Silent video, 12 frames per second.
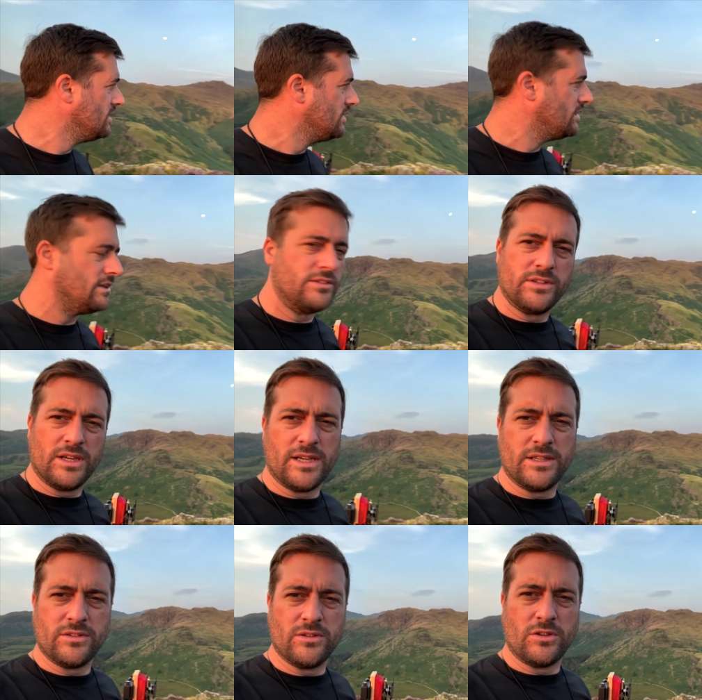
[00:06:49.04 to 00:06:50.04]
is
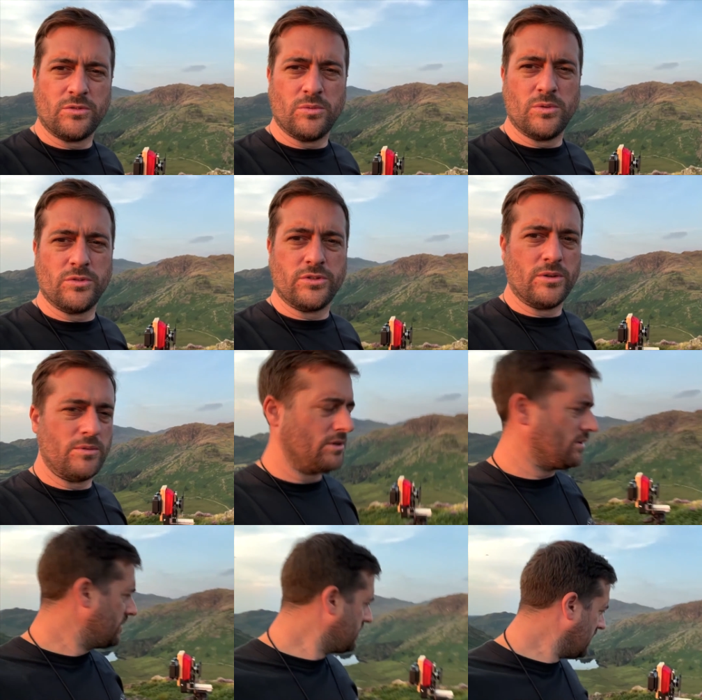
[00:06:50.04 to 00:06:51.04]
a nice one also. And
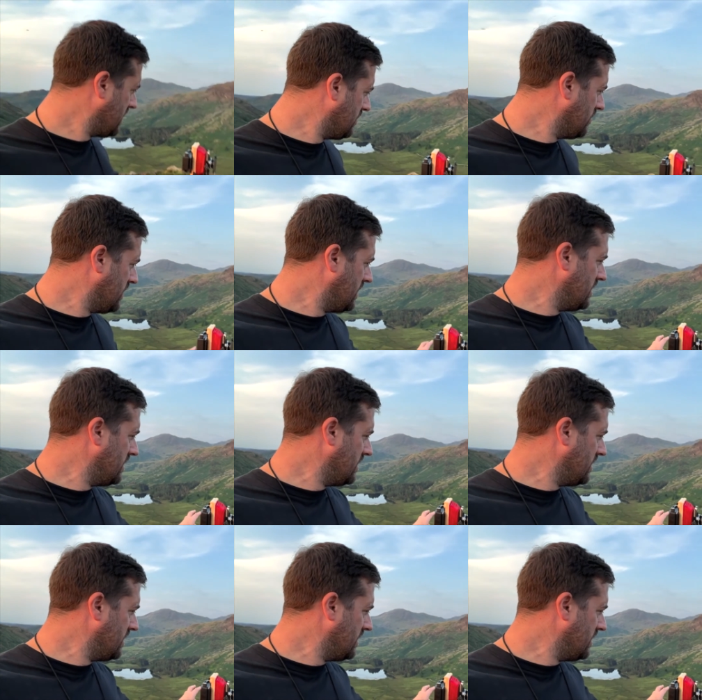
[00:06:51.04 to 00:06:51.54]
I'm going to take it with